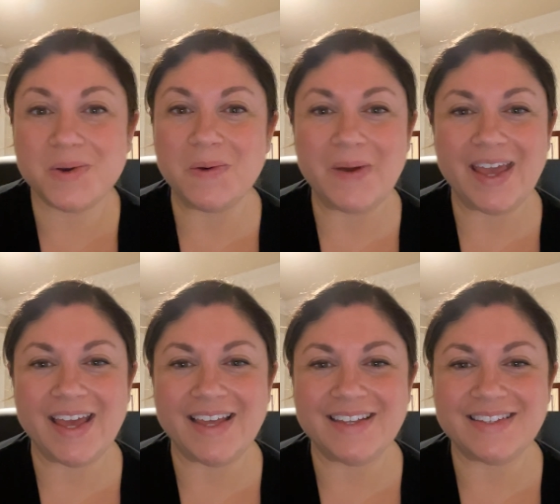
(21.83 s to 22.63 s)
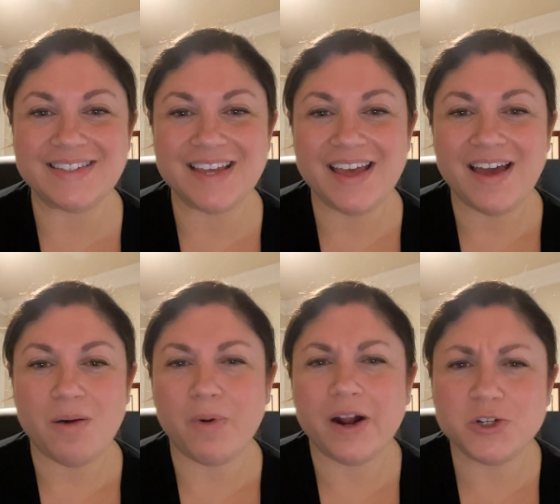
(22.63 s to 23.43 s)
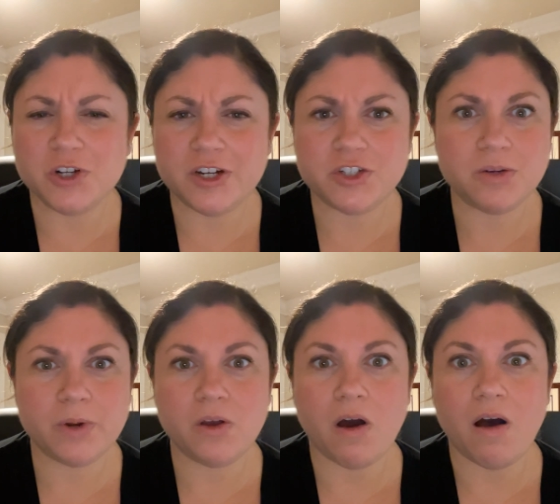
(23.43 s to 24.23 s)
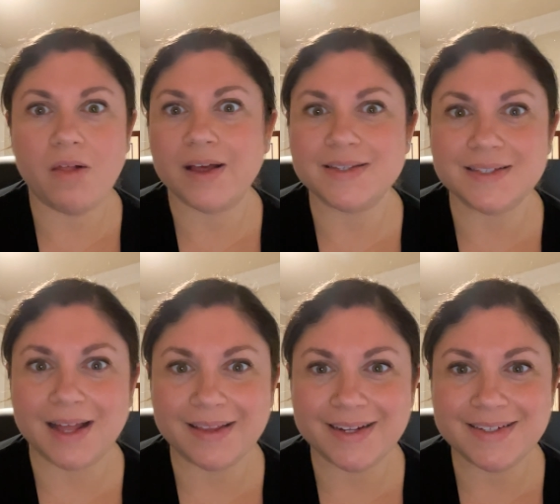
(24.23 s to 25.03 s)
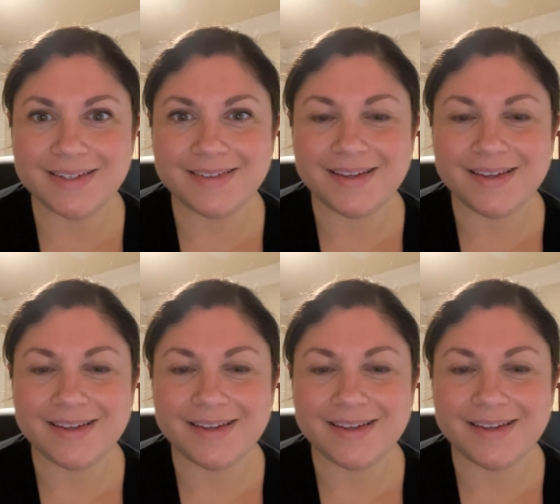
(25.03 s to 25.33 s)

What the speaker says: who is what our tradition would call a zealot.